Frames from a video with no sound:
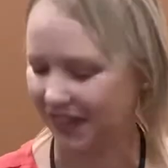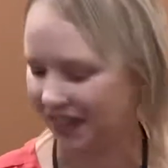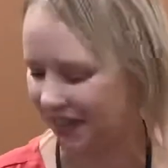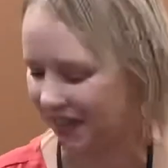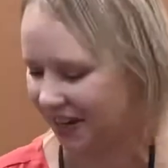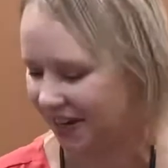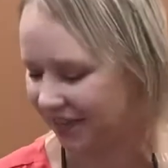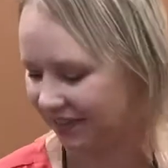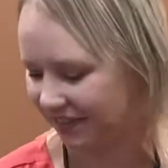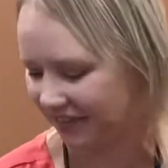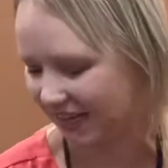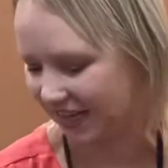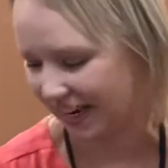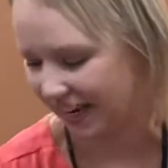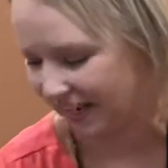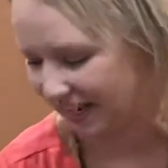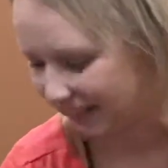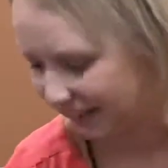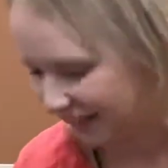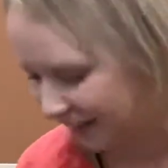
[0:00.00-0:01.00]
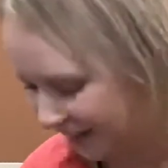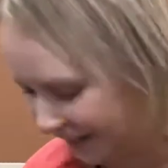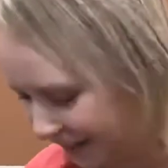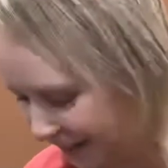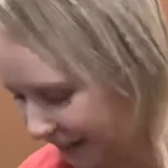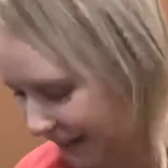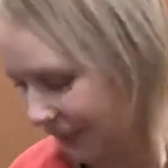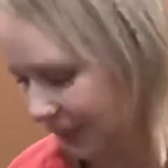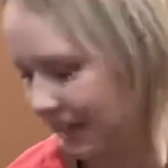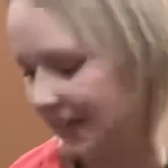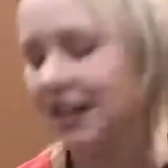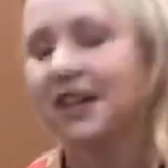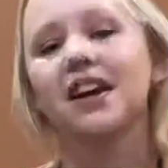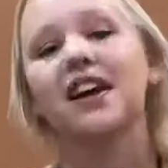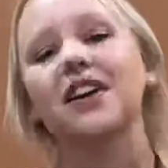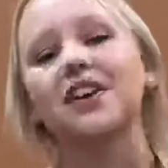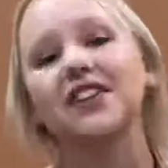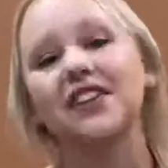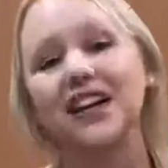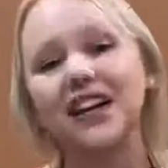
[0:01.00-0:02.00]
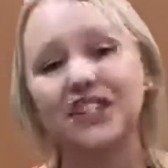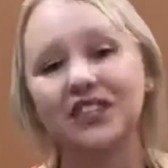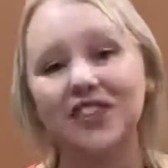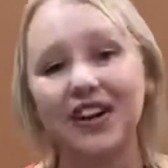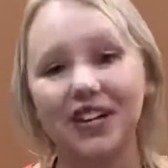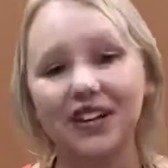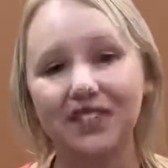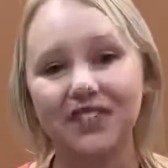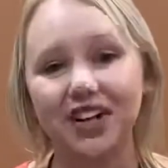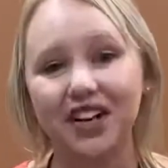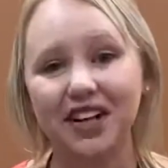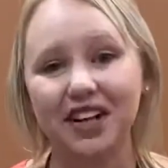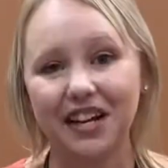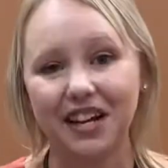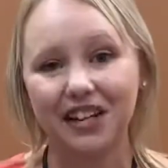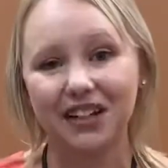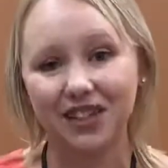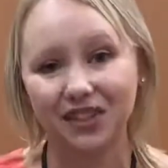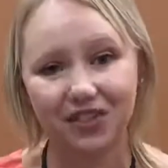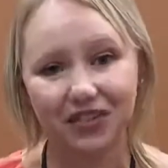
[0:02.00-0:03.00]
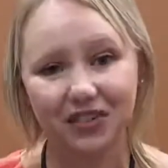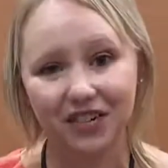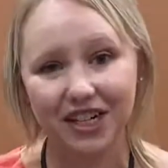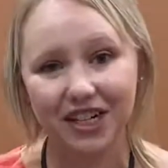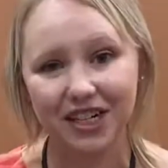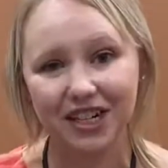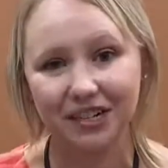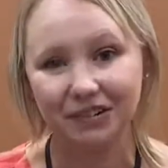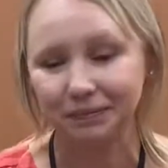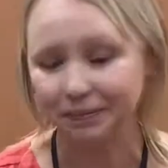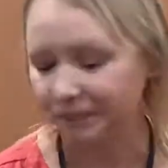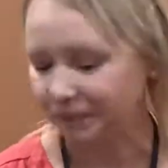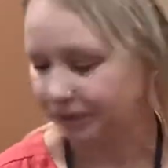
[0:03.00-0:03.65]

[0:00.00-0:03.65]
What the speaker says: All right. Are you guys ready for our next story?